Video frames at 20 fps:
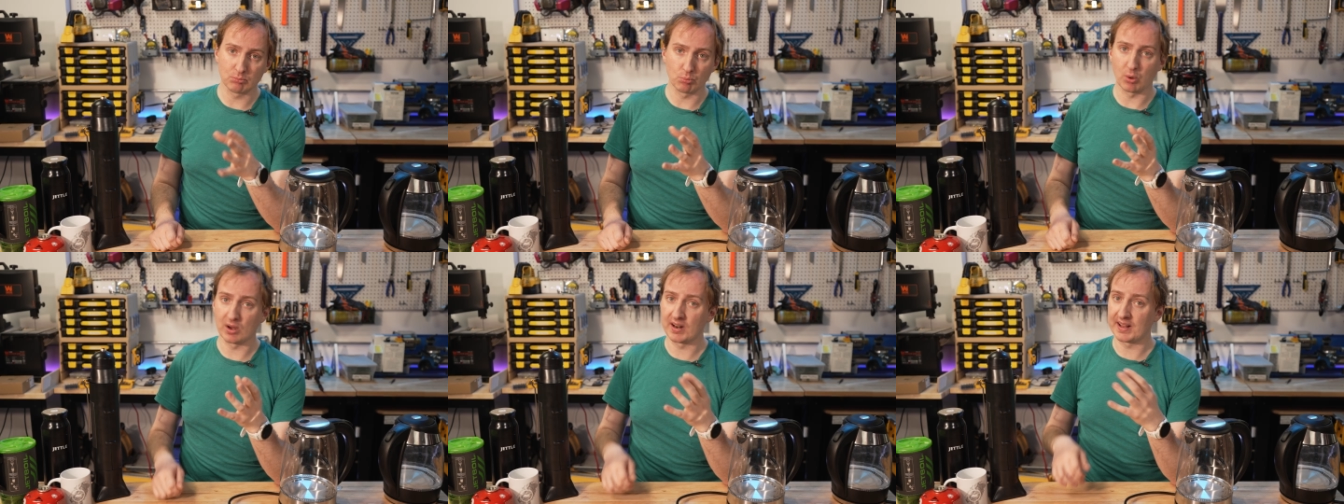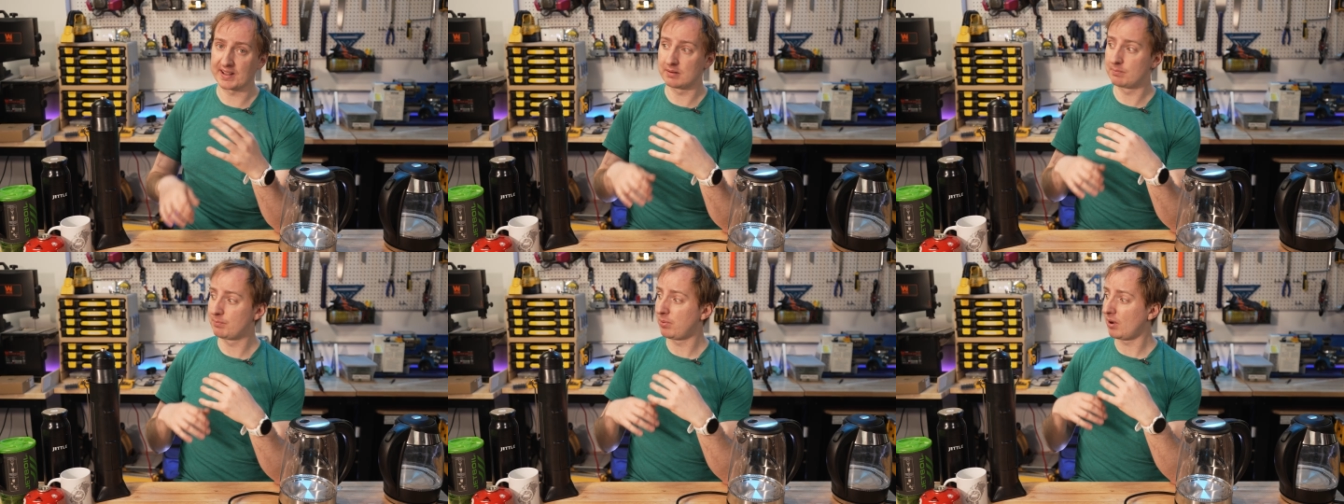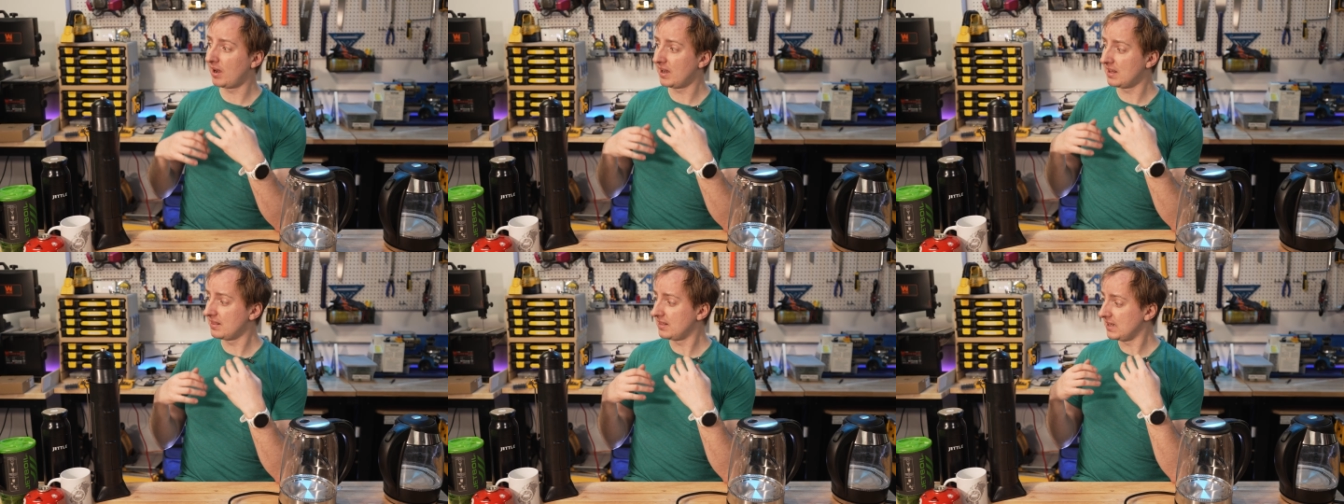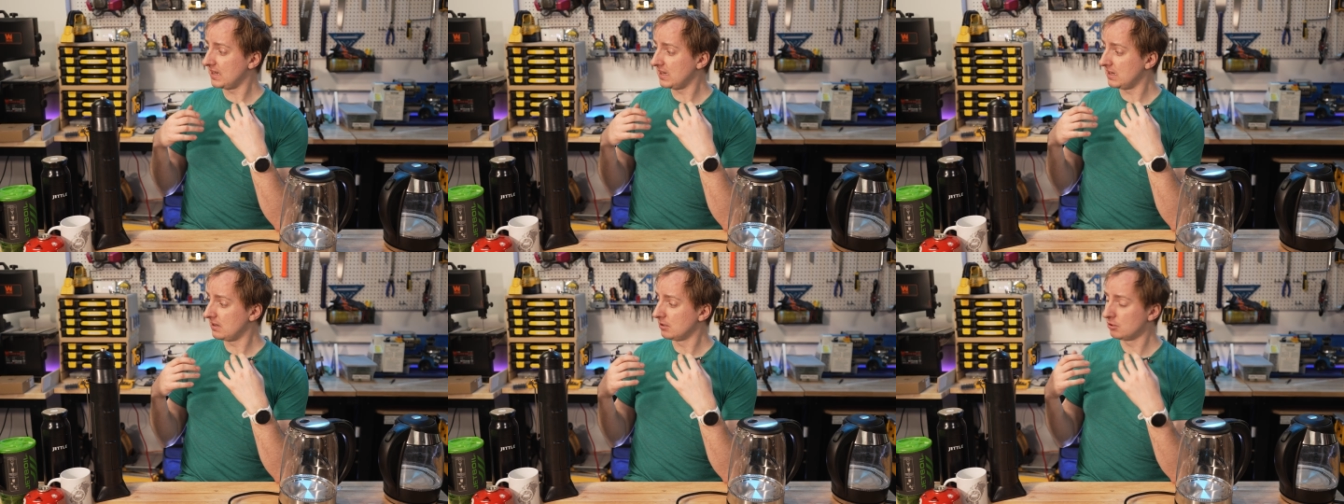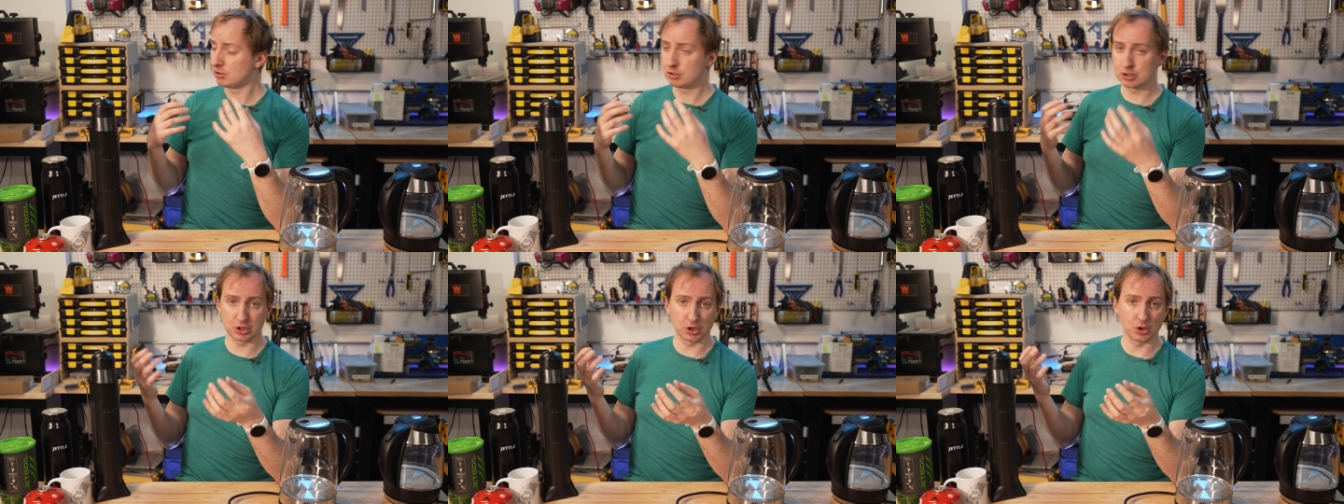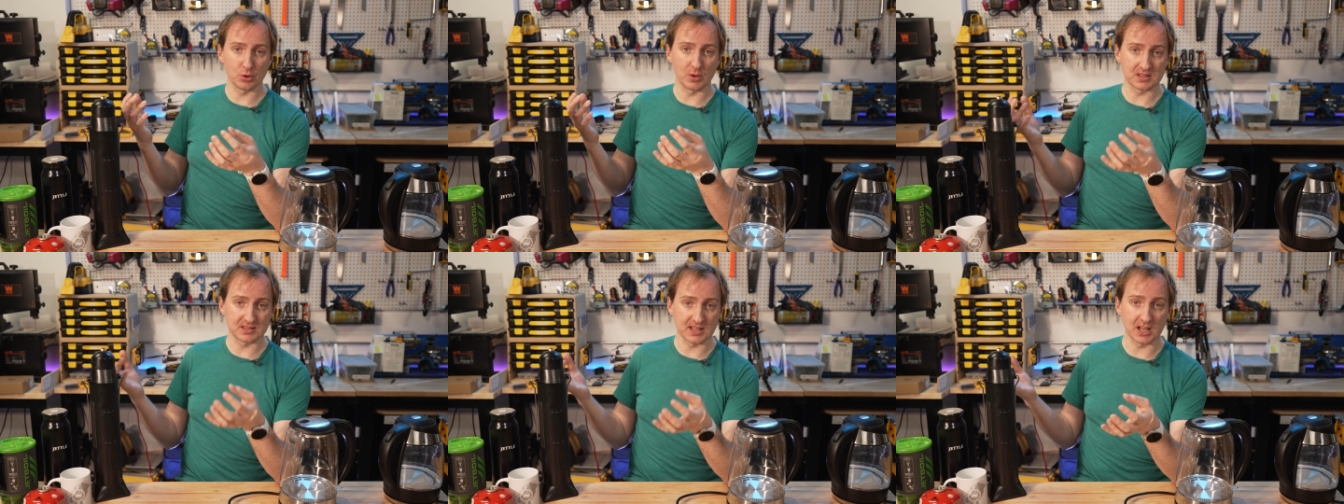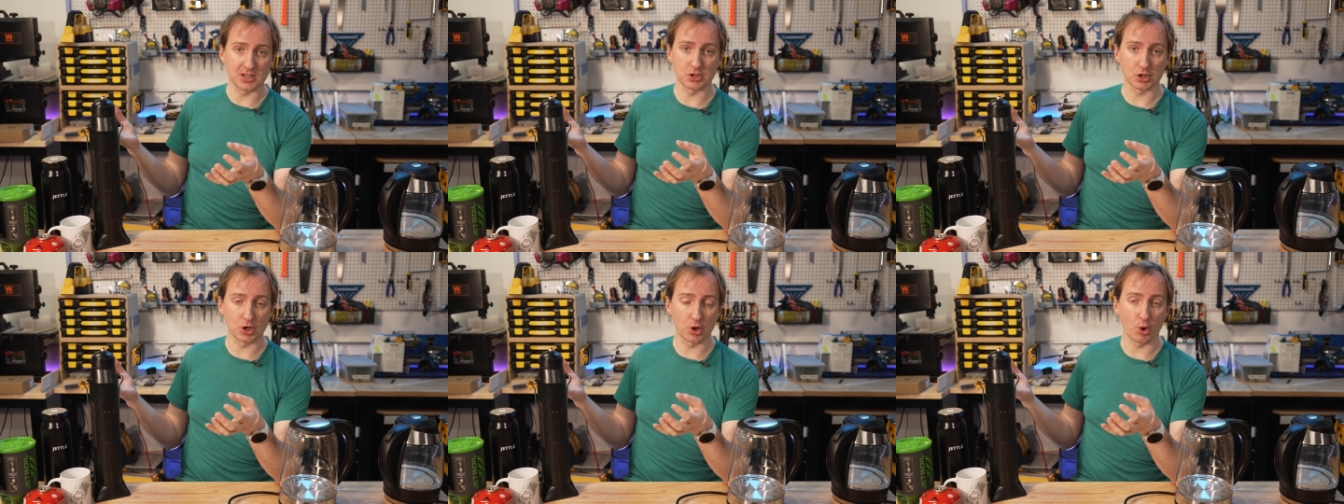while I could buy the two
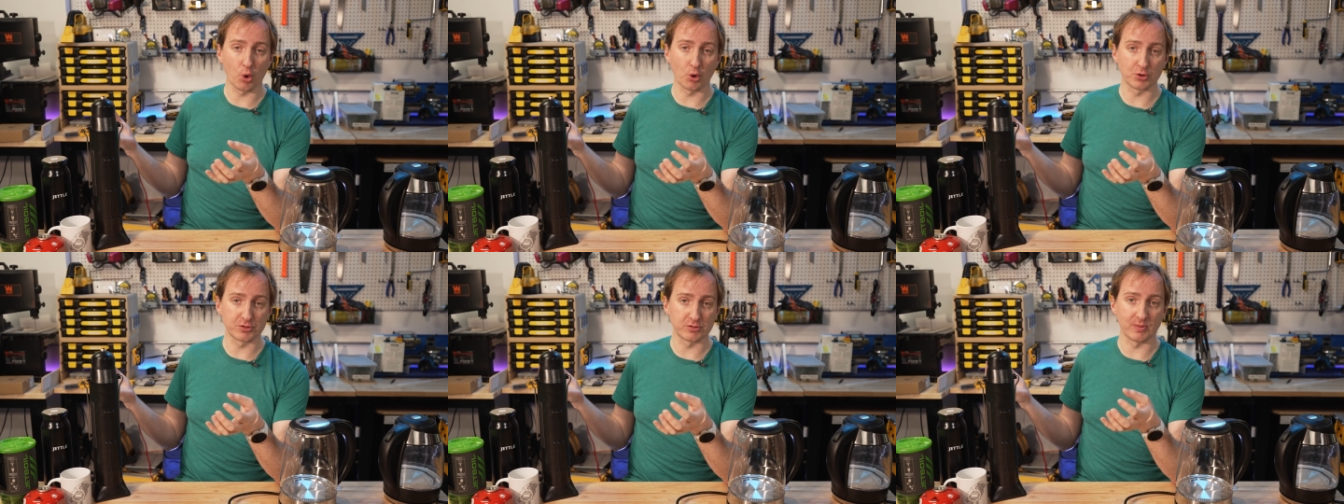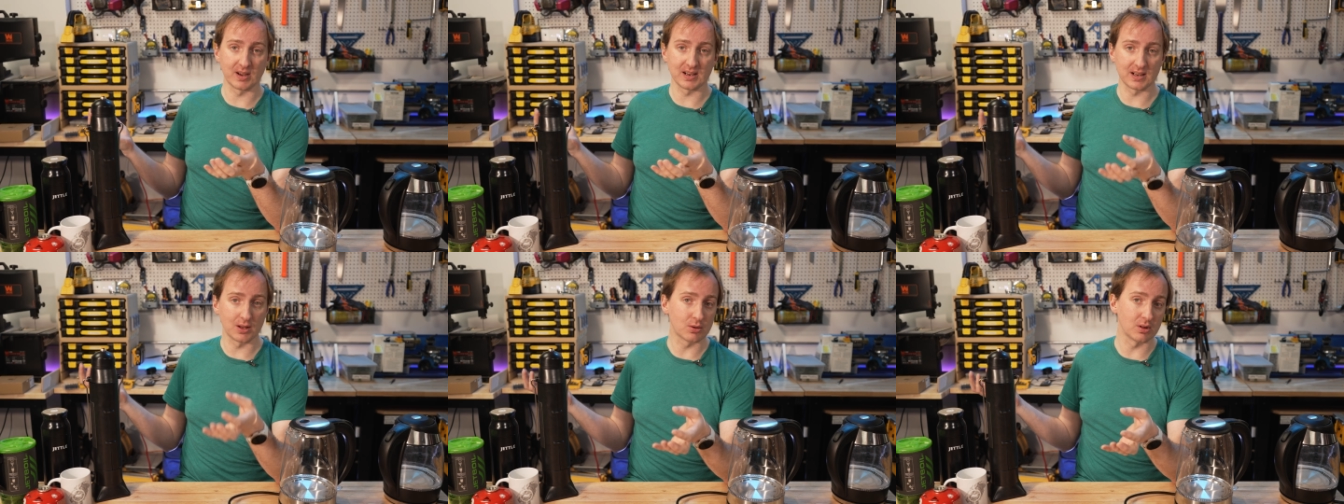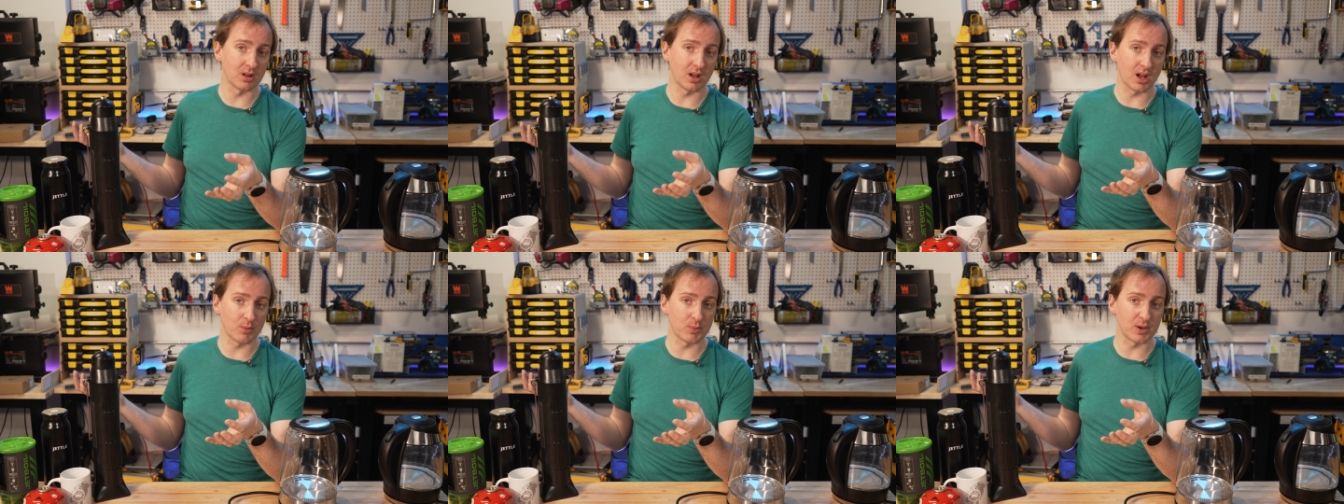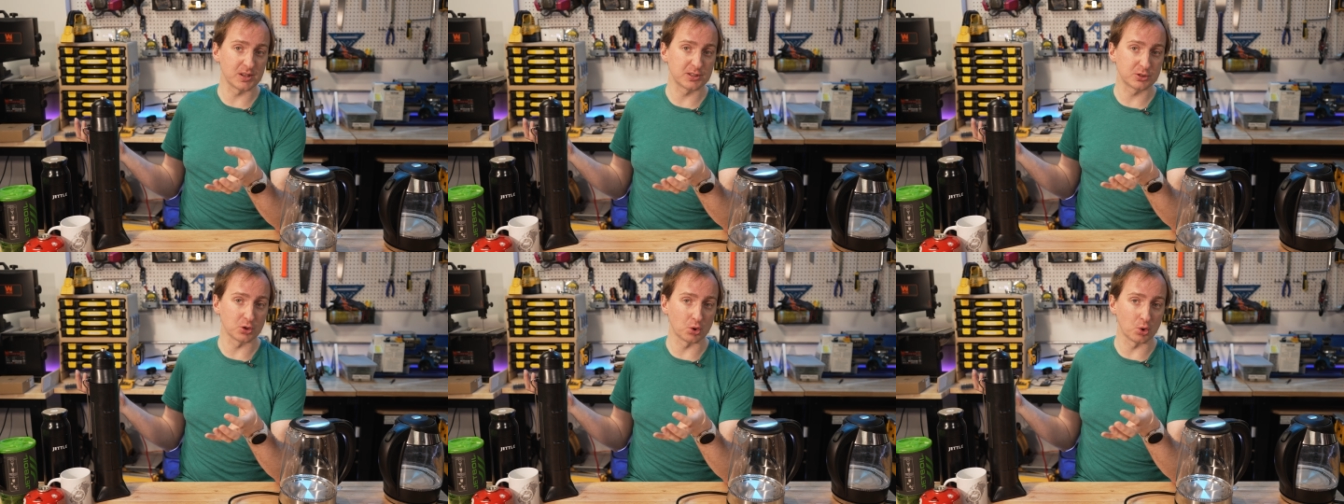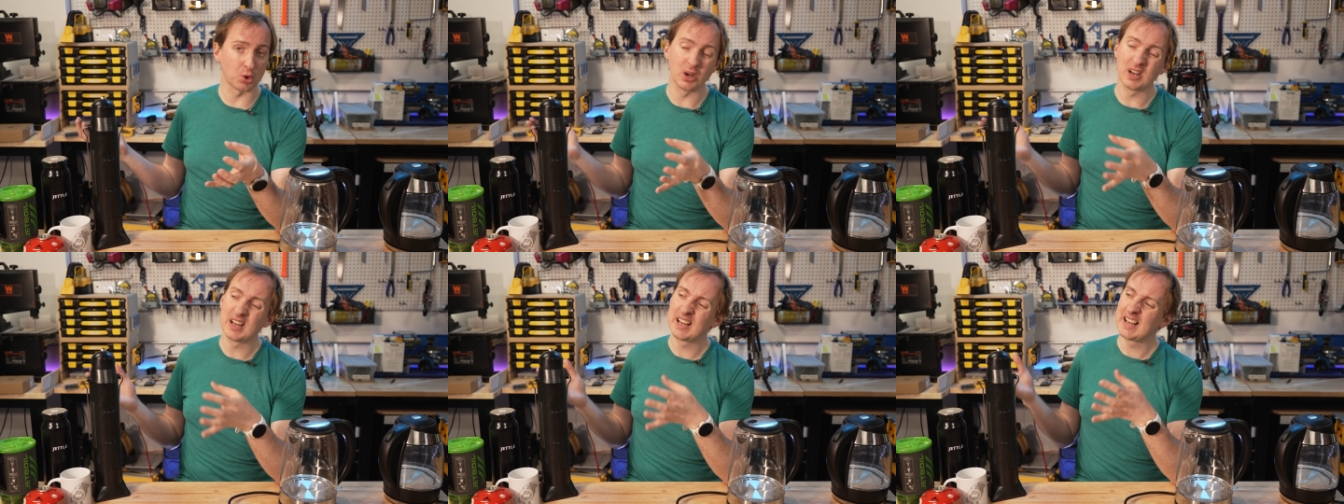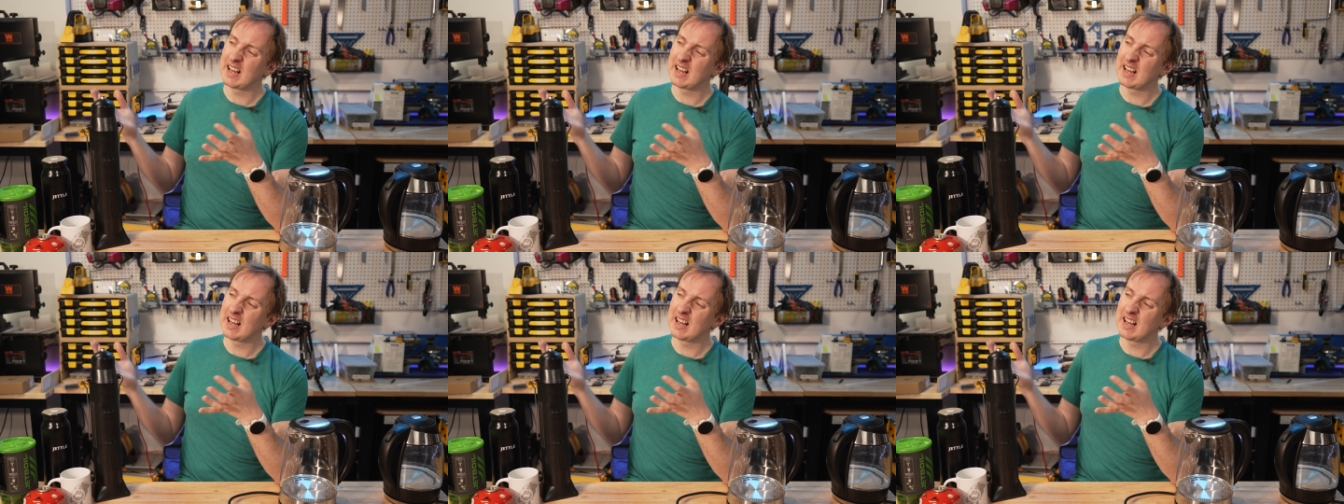extension cords from my local hardware store,